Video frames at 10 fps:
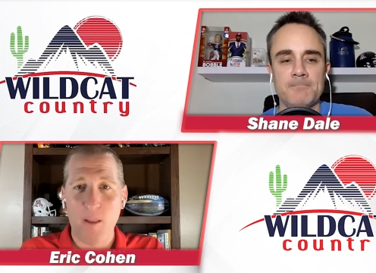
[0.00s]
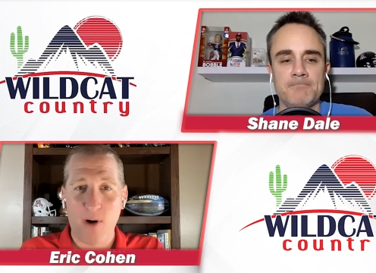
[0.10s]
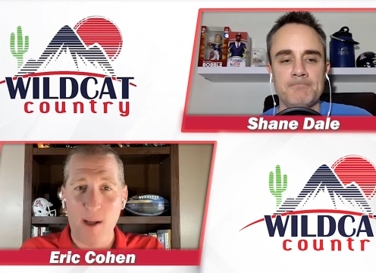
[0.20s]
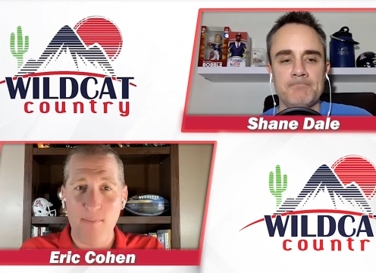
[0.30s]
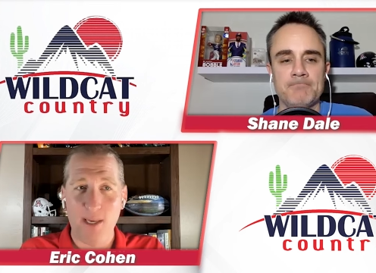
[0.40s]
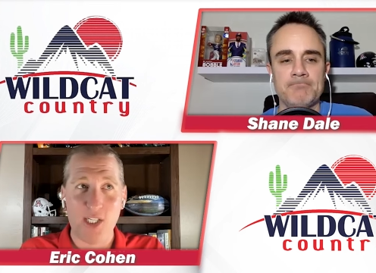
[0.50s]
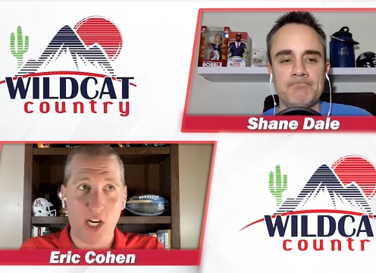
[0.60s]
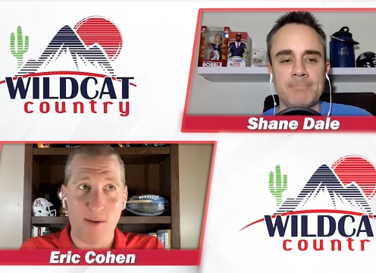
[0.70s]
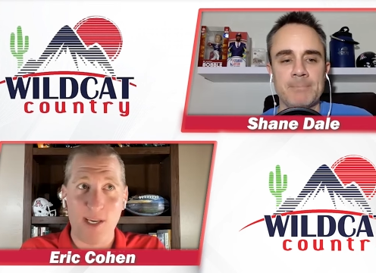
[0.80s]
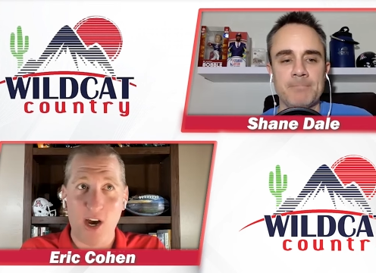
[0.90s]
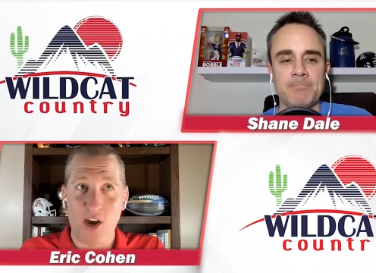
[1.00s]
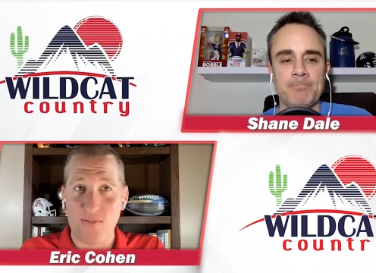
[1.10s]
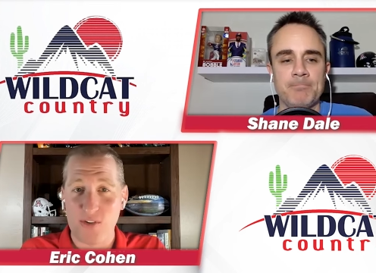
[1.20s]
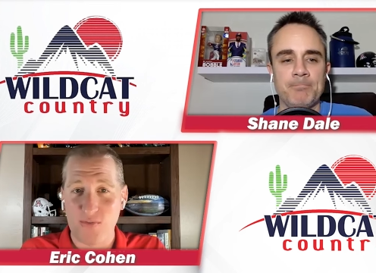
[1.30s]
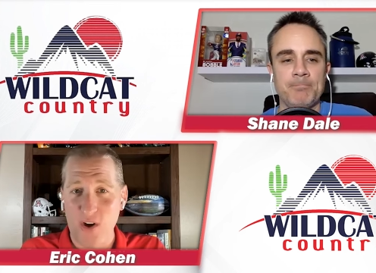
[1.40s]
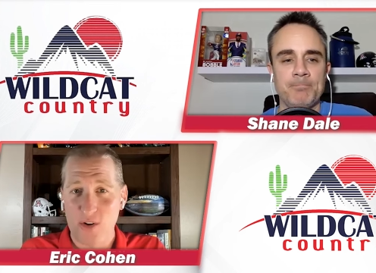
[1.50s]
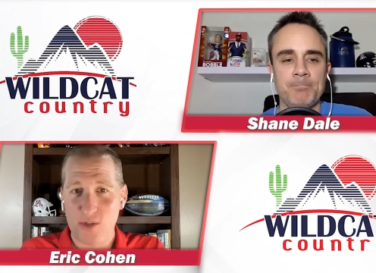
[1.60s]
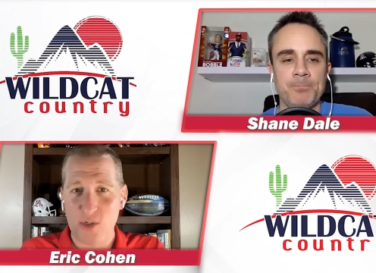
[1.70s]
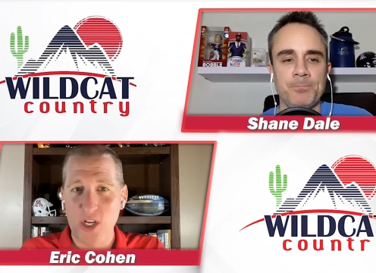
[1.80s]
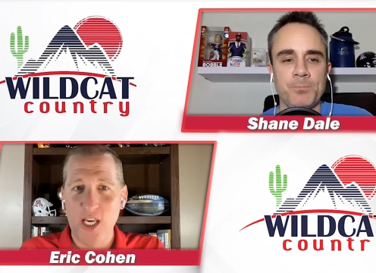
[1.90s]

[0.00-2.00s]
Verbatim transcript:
Speaker 1: Problem is, they're going to be conference foes.